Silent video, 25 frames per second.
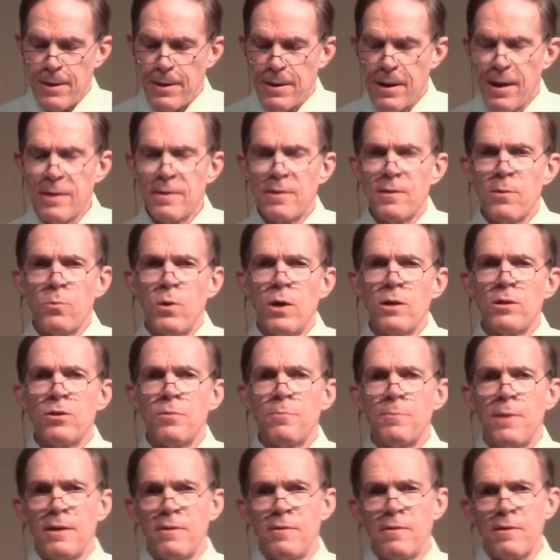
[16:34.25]
Now, as I went
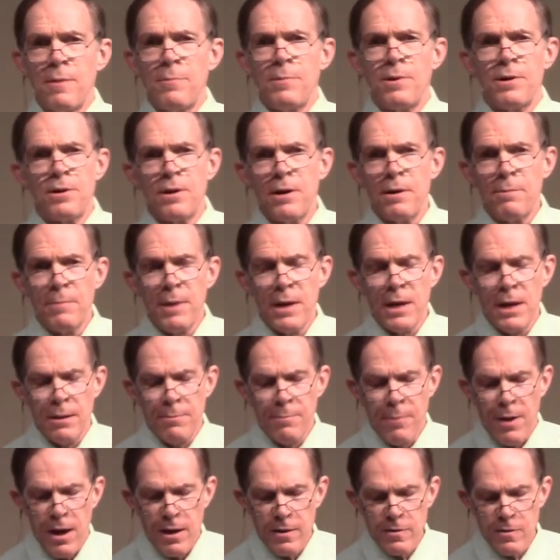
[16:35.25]
to my seminary
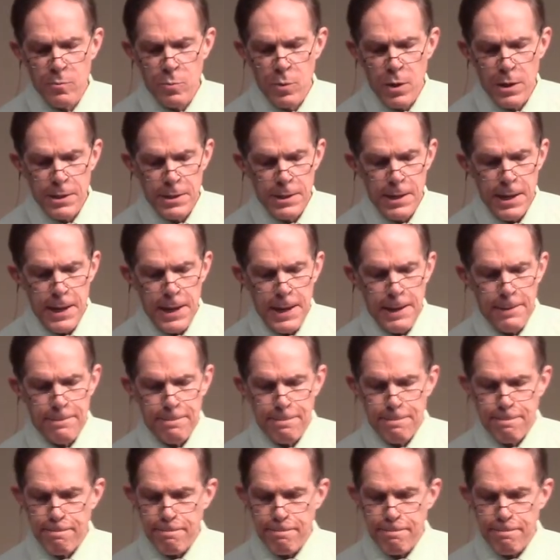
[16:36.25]
mailbox one day,